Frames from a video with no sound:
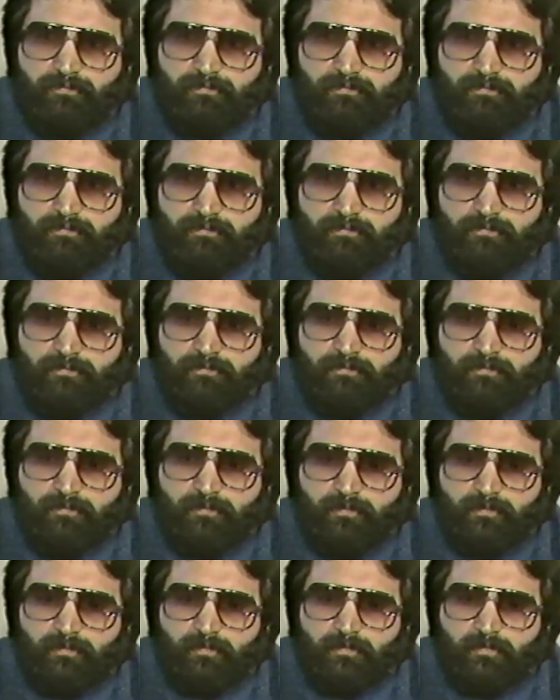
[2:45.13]
or does it
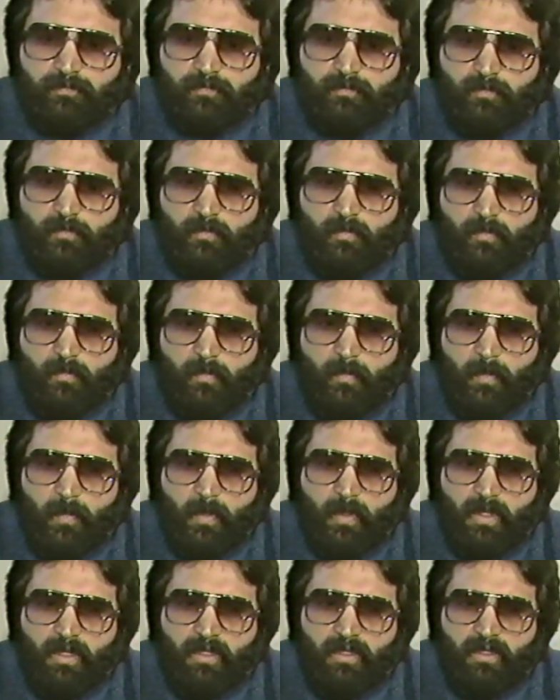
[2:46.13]
seem that?
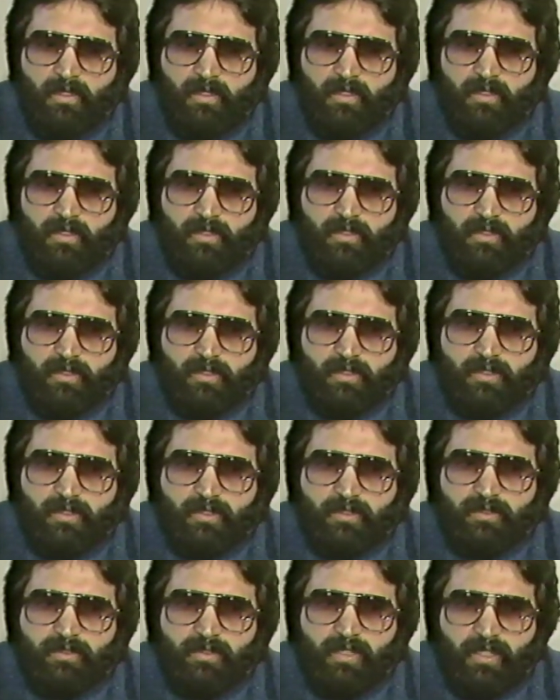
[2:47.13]

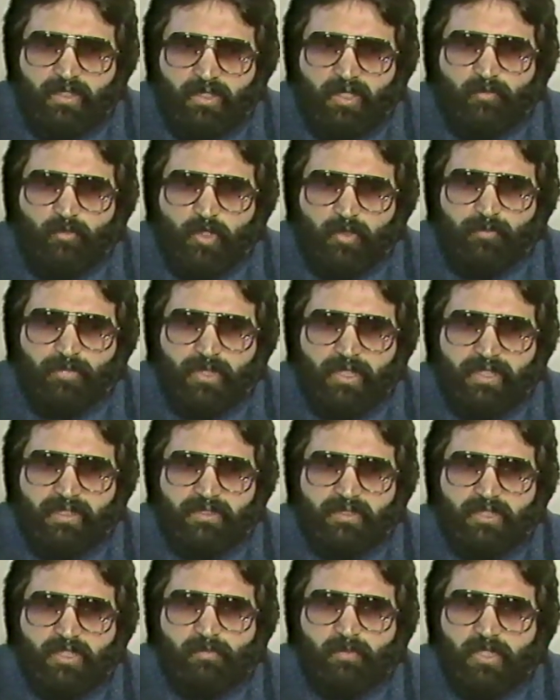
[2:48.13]
They are more
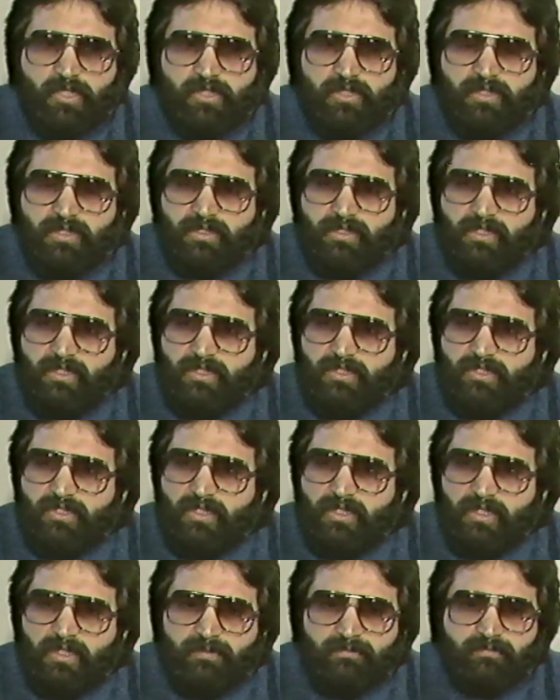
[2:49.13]
blatant, especially these
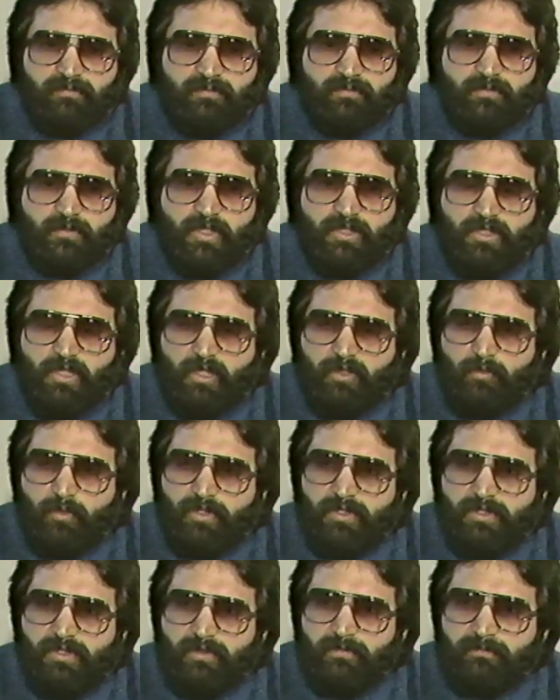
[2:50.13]
uh, the young
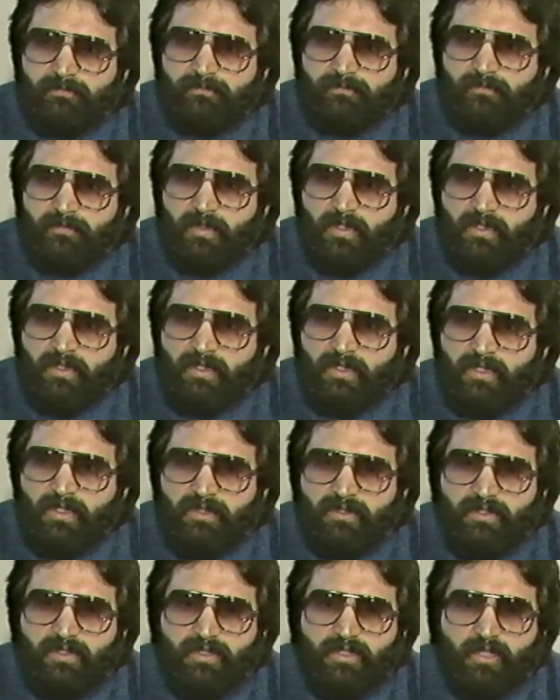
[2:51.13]
ones.
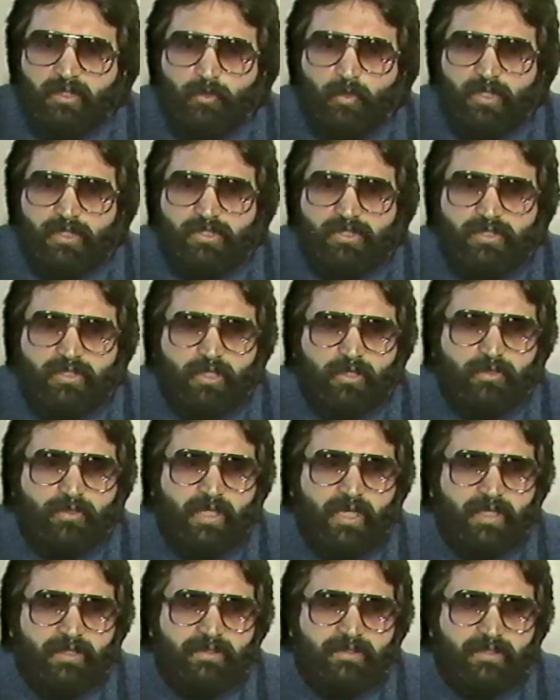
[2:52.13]
The young ones know
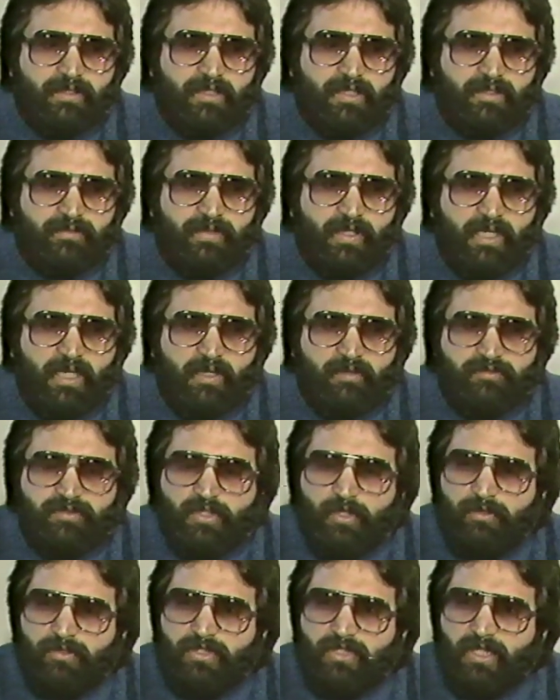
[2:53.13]
that they have
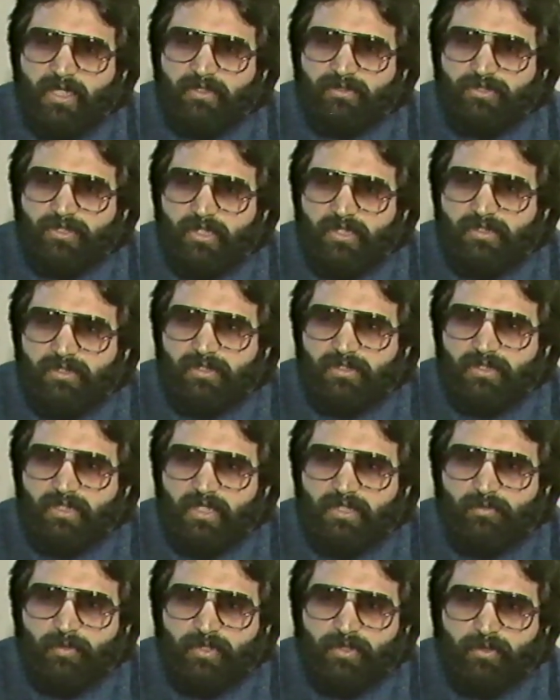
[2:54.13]
turnstile justice,
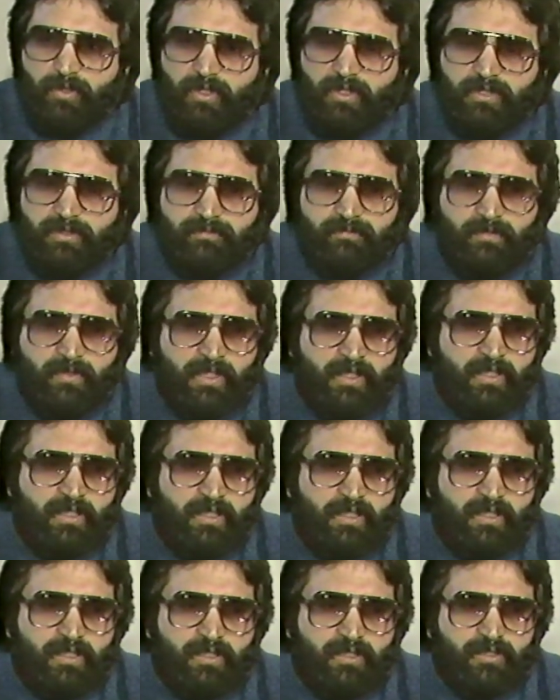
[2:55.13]
as we call it
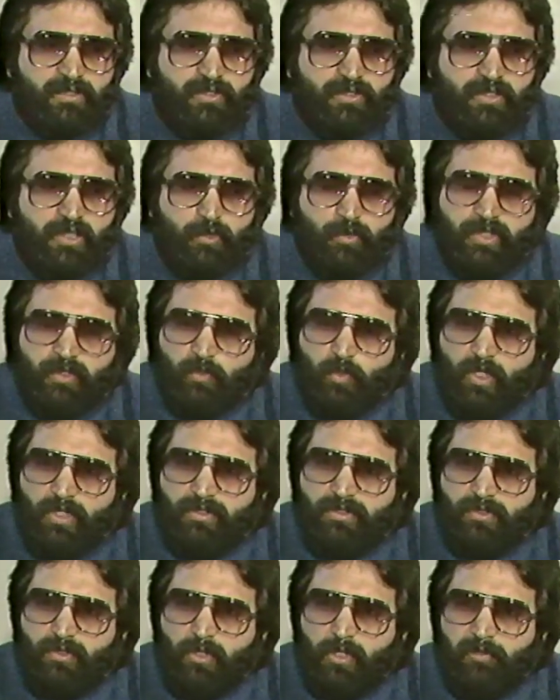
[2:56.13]
you go in
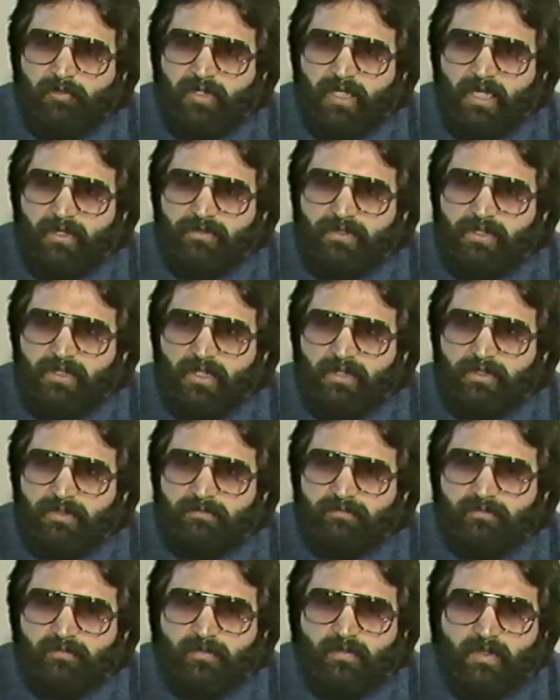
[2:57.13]
one door and out the other.
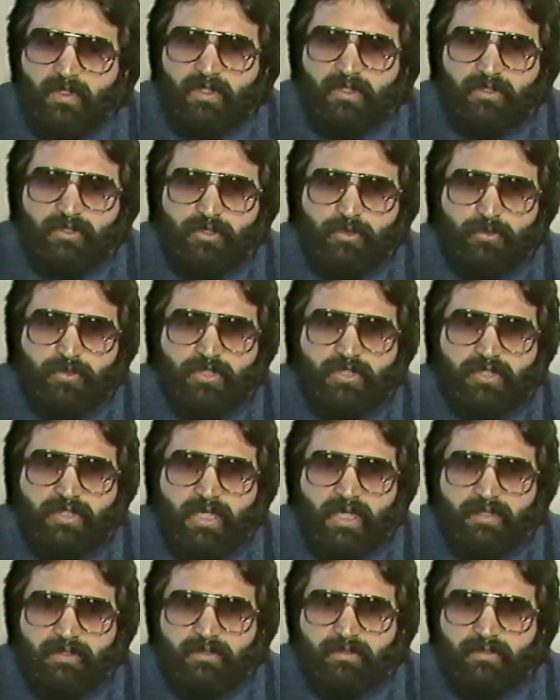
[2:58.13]
Youths
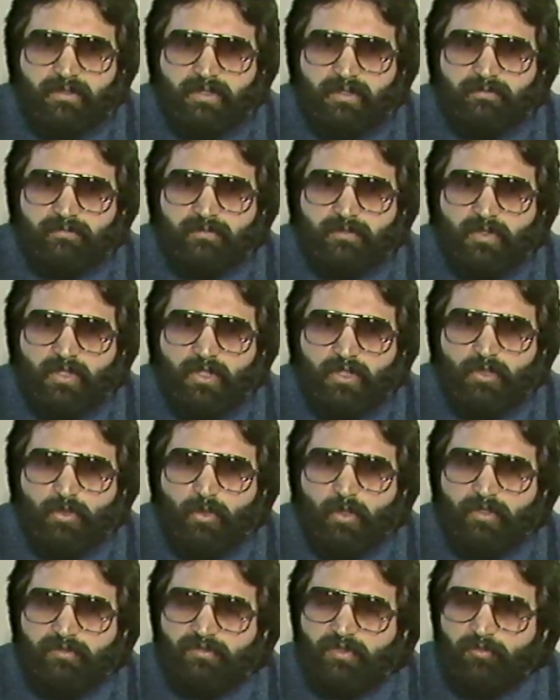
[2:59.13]
that uh, are
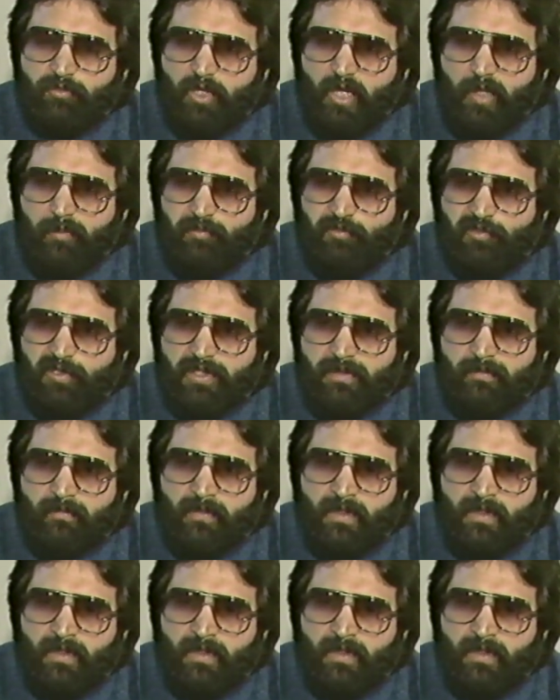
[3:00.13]
caught for robbery